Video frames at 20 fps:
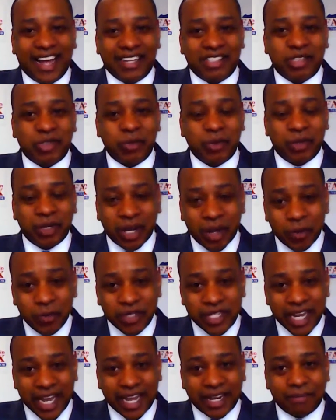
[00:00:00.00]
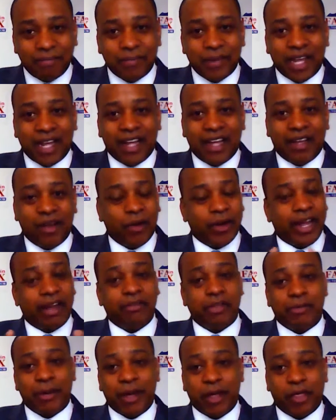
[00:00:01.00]
student loan debt, on
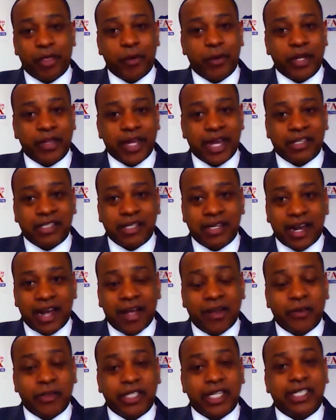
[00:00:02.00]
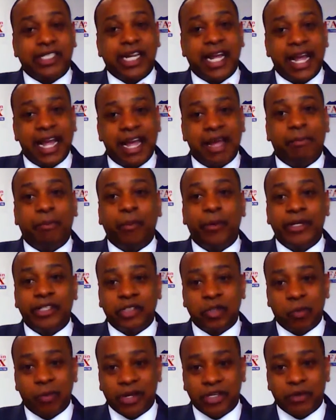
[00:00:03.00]
average about $30,000. It's hampering
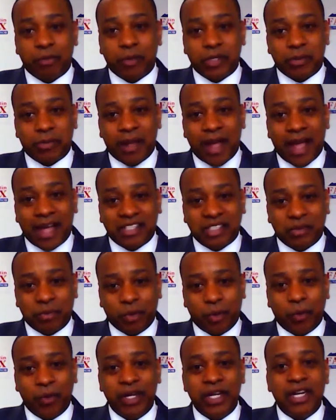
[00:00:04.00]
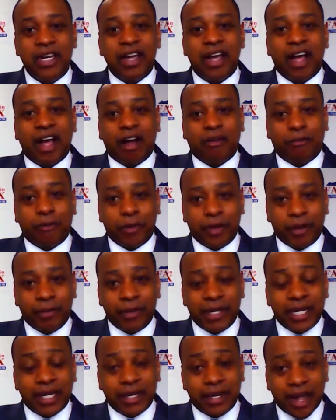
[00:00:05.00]
so much of what's possible for them
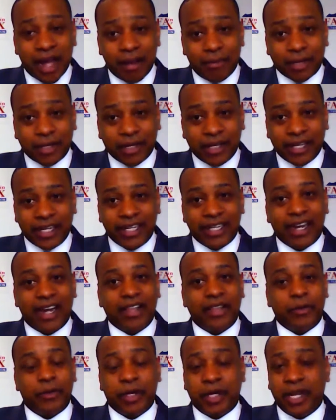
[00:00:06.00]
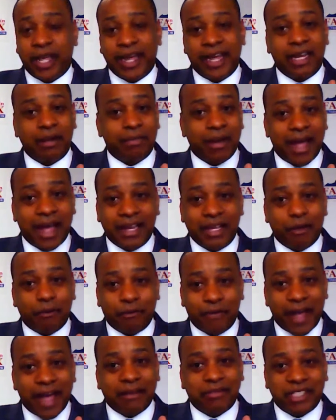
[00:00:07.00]
economically. They're delaying by
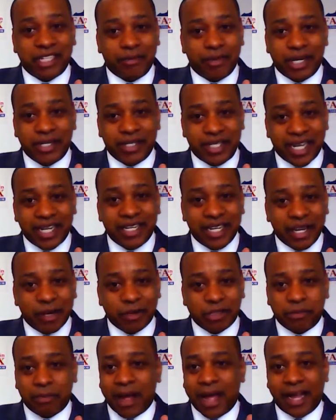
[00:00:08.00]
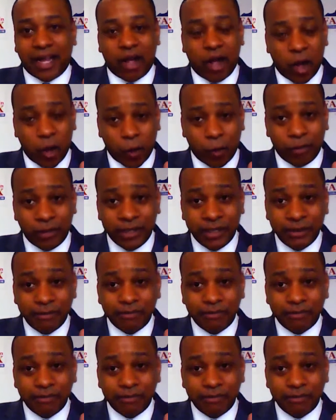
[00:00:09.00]
5, 7, and 10 years buying a home,